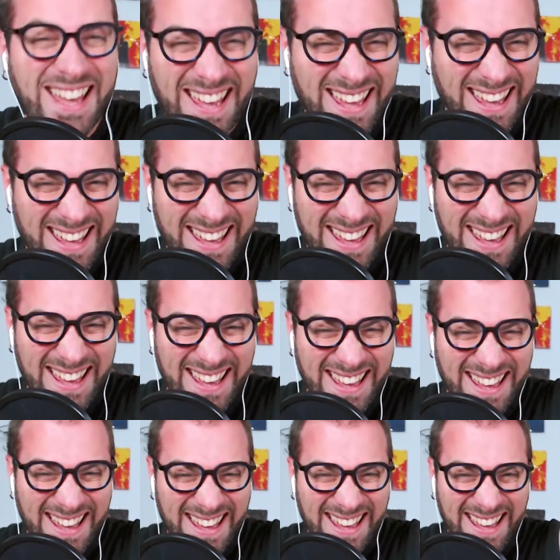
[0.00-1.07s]

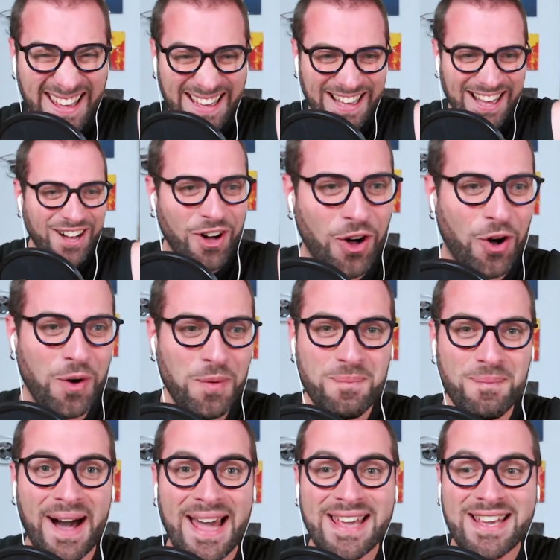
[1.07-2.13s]
Ah! Oh
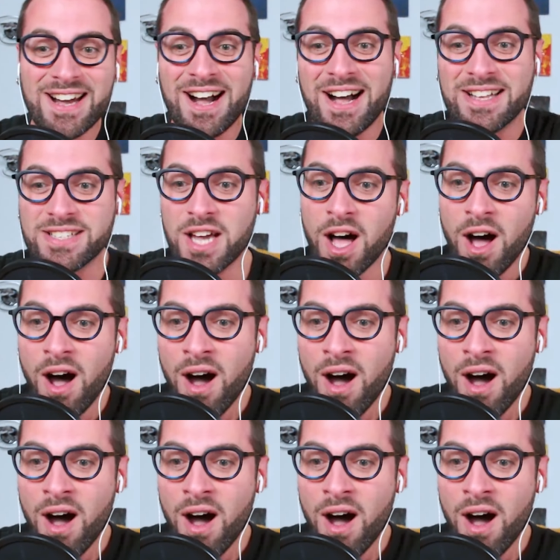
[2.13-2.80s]
my God.